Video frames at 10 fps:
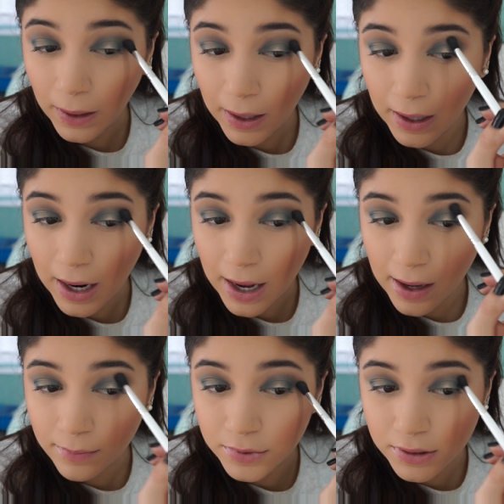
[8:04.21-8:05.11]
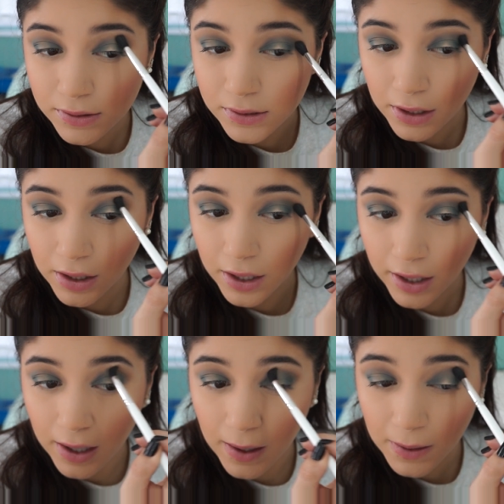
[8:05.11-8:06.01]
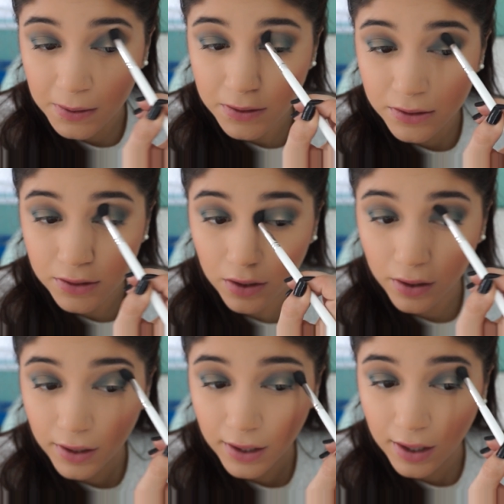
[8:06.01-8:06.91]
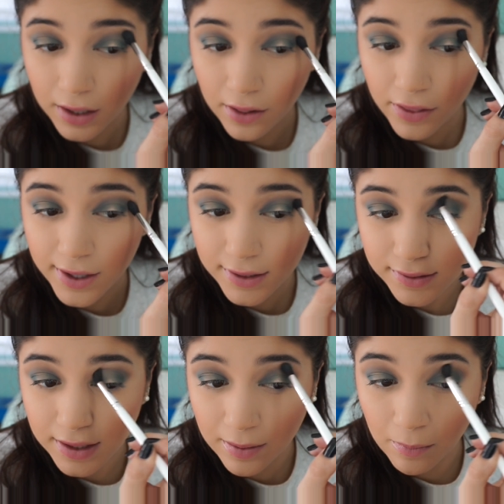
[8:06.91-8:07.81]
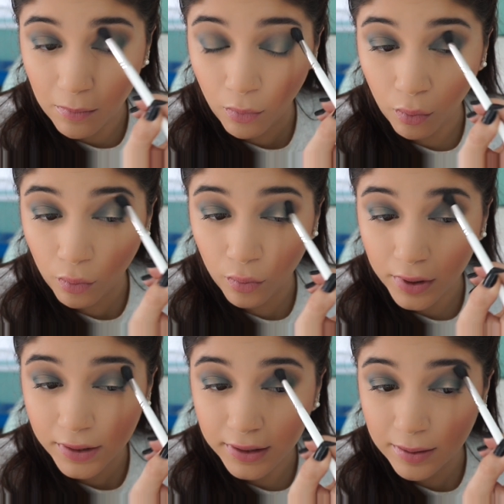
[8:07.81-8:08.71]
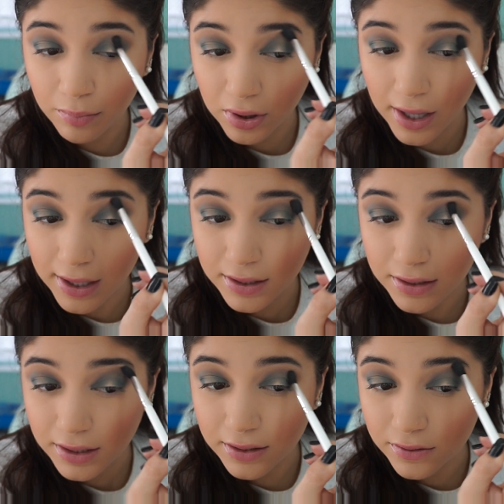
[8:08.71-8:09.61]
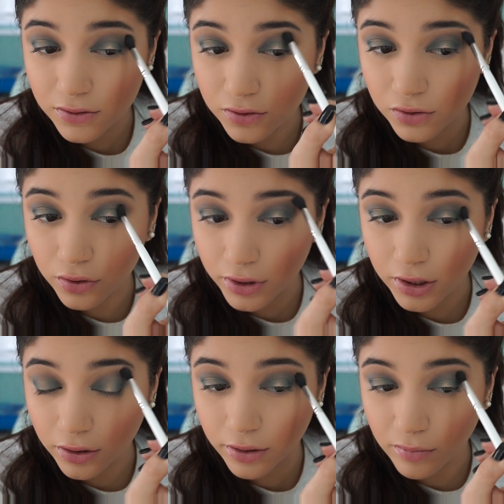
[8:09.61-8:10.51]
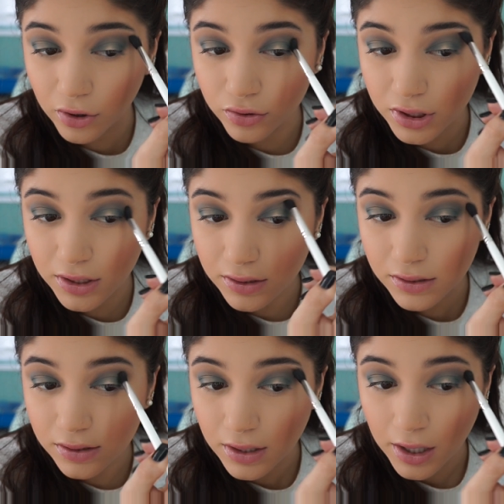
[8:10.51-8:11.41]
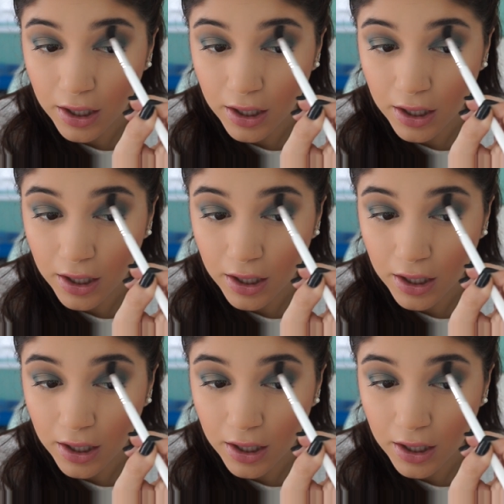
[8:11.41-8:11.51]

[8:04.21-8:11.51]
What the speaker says: and I'm just gonna darken this and really blend in circular motions